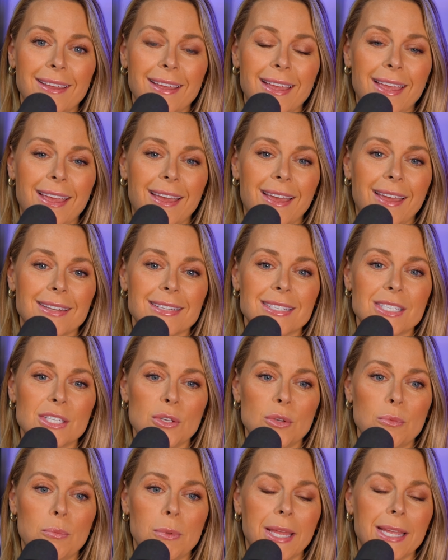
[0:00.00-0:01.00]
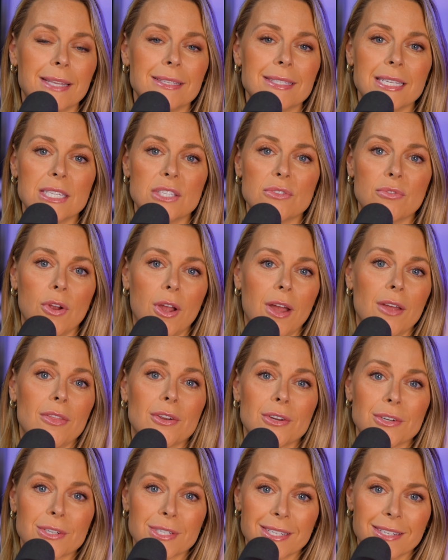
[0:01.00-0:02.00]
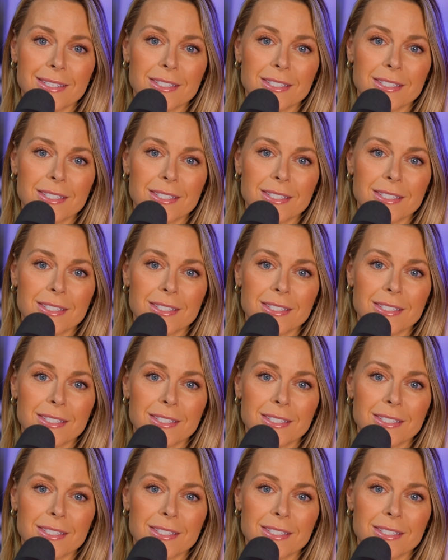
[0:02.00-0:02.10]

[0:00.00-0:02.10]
and to plant seeds for others